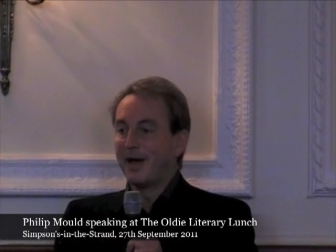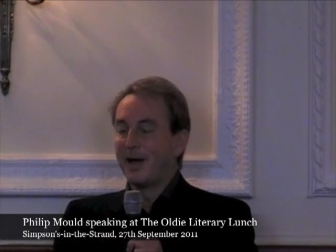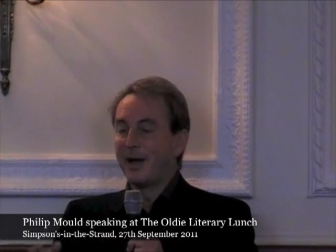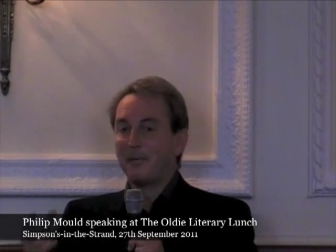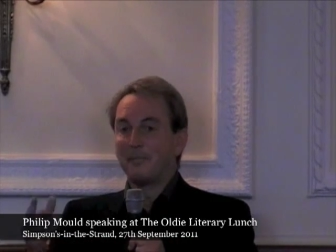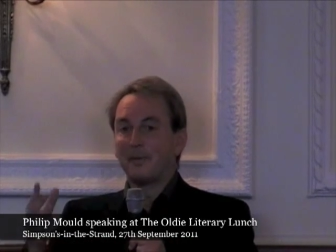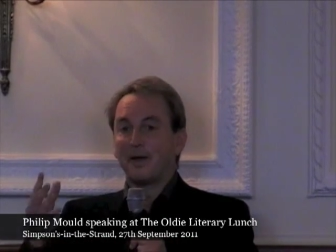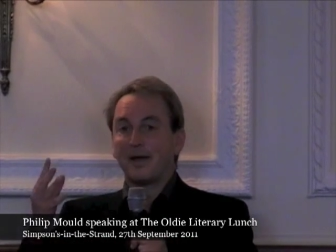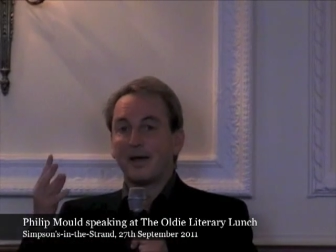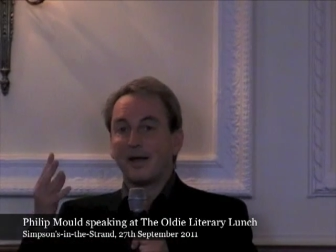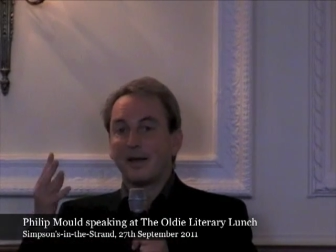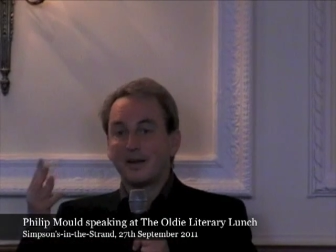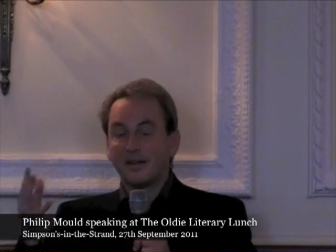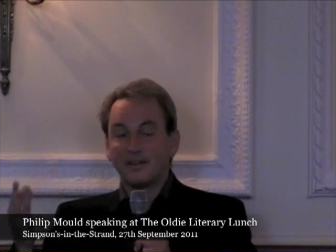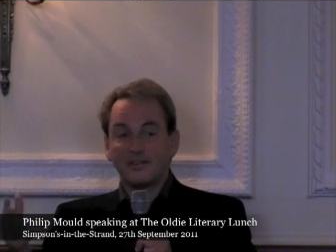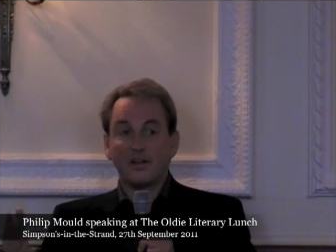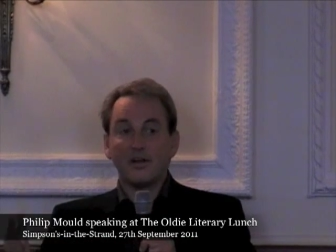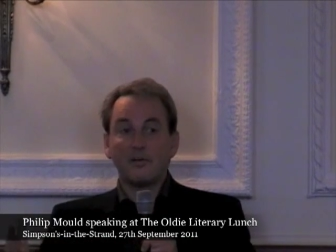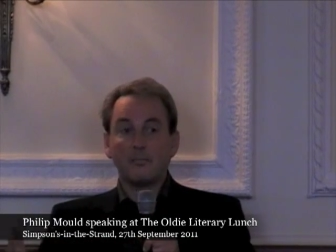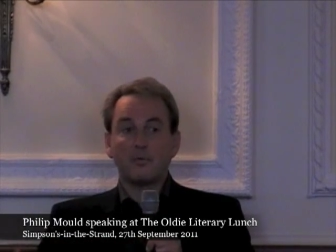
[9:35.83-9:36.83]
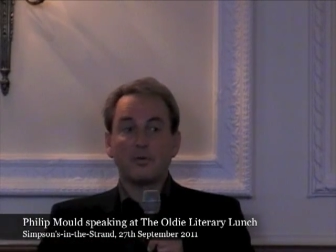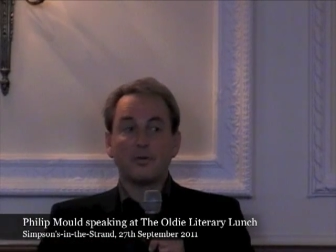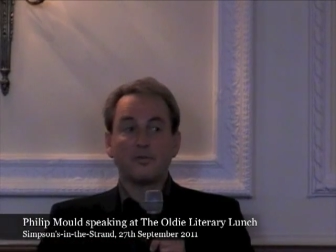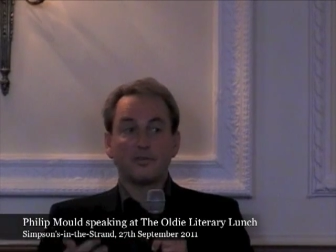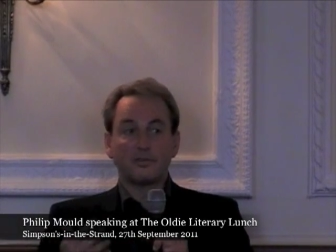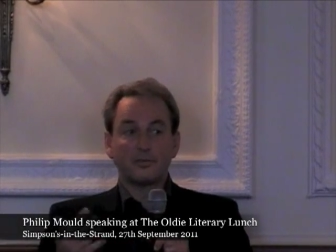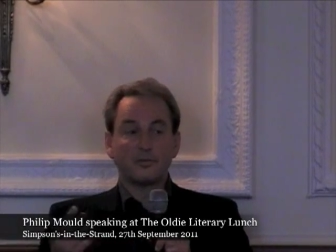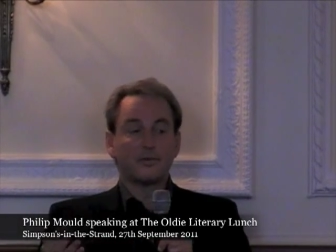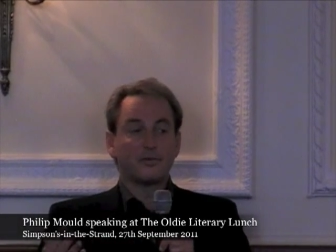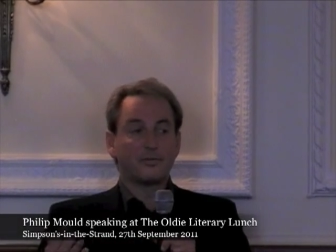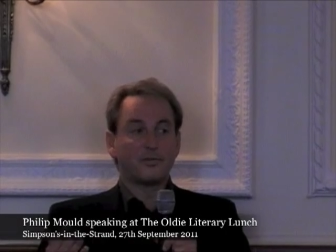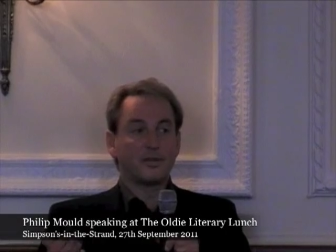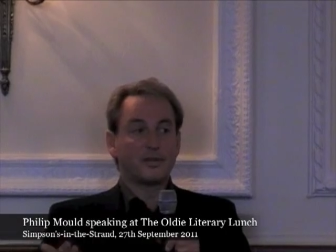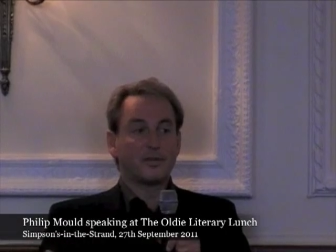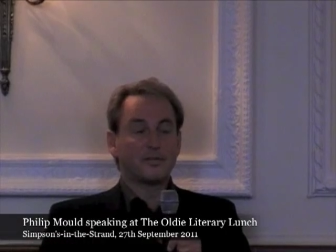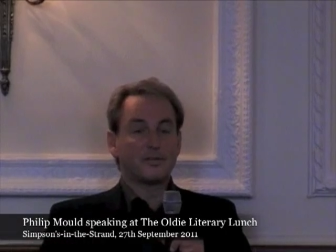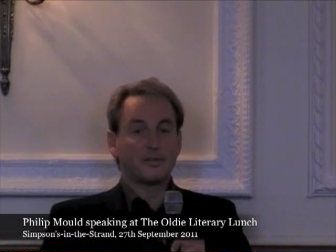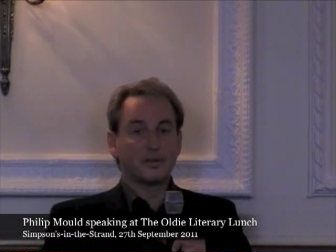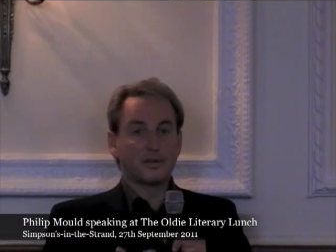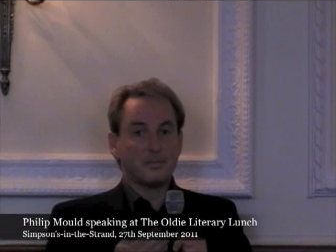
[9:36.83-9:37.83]
Um, an example of the sort of
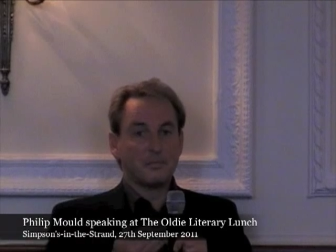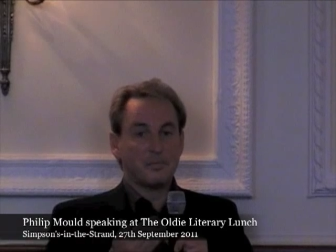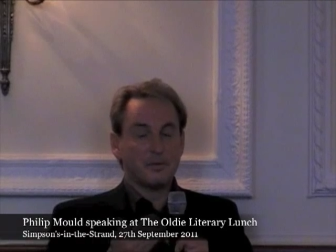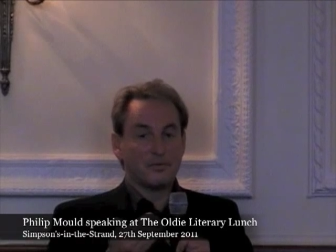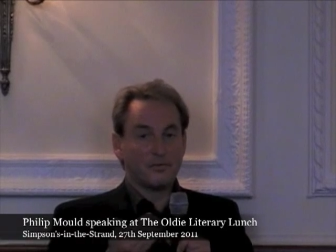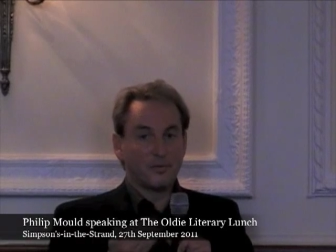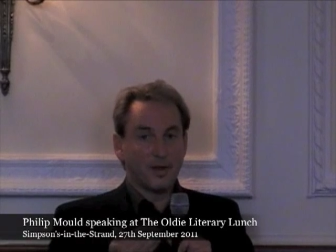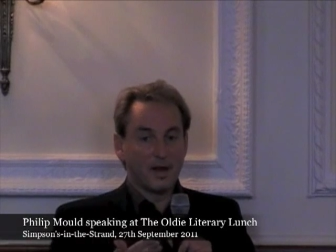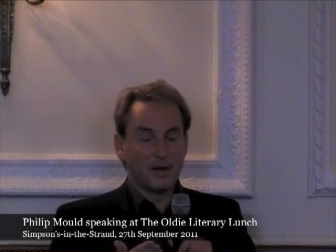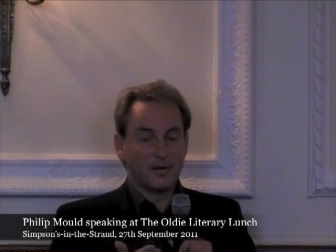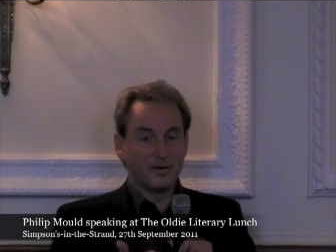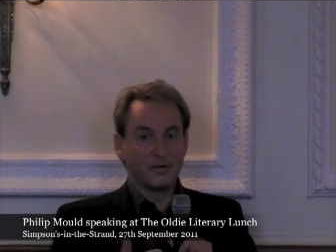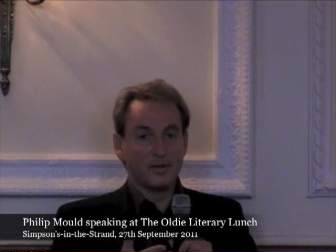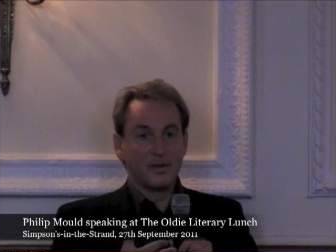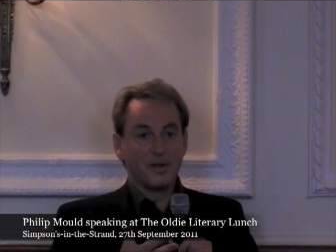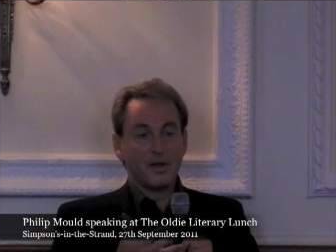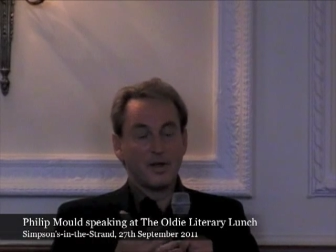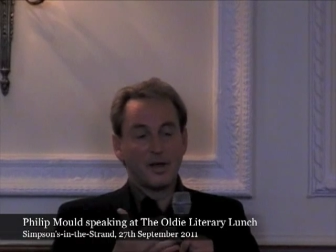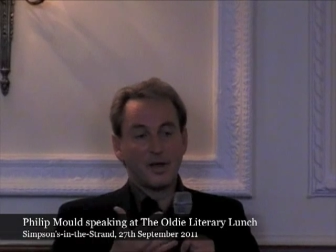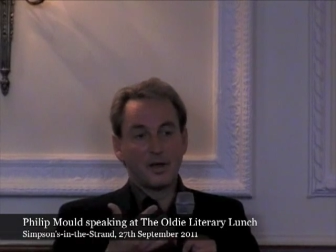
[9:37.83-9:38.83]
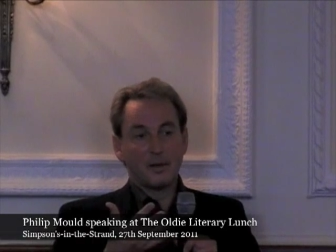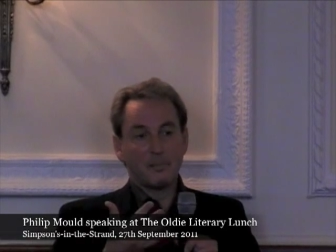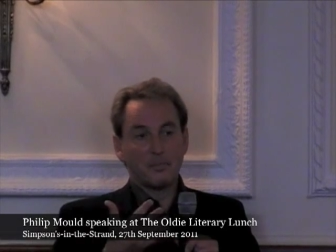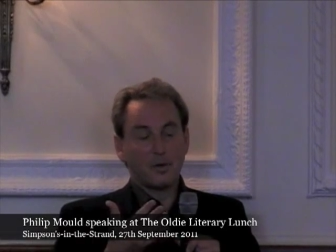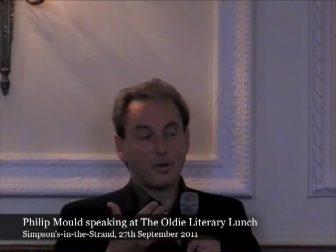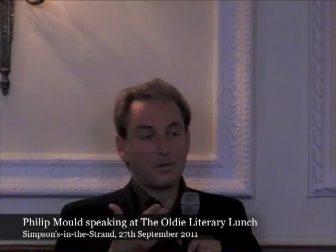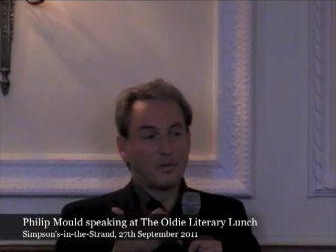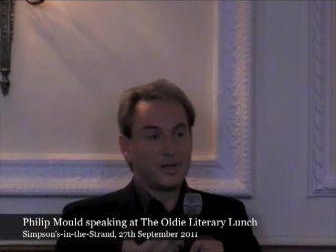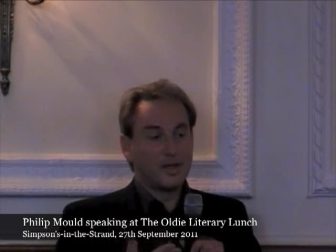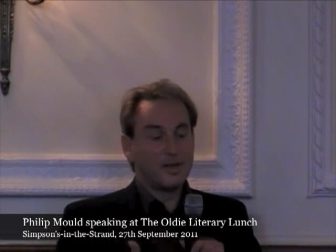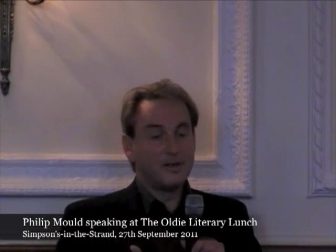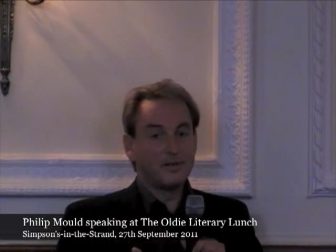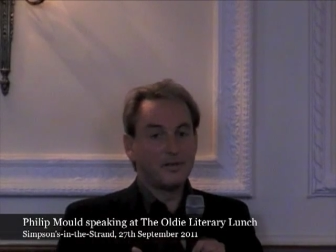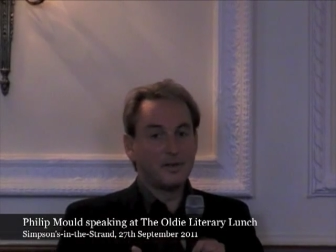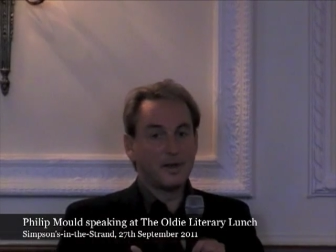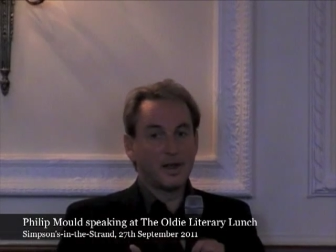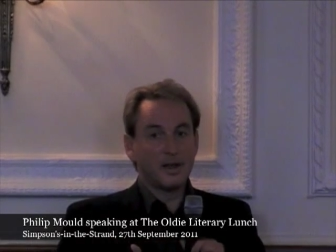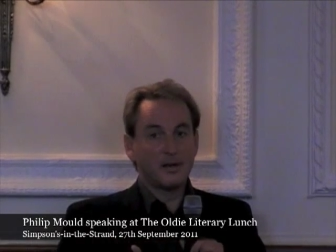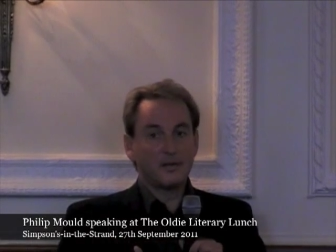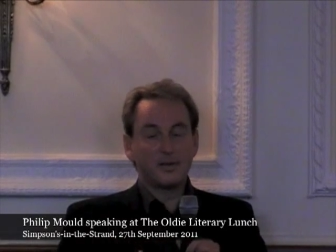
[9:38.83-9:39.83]
things that can be found um, on the
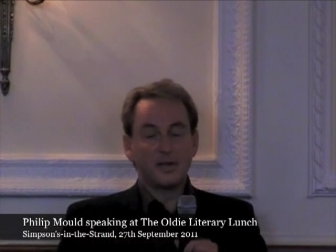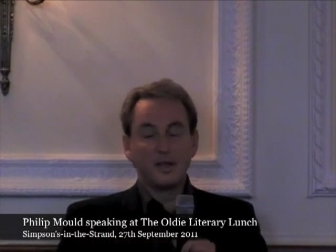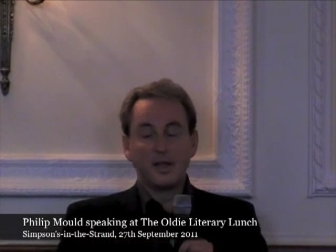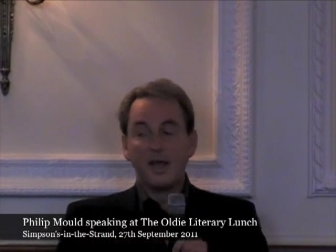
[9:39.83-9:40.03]
internet,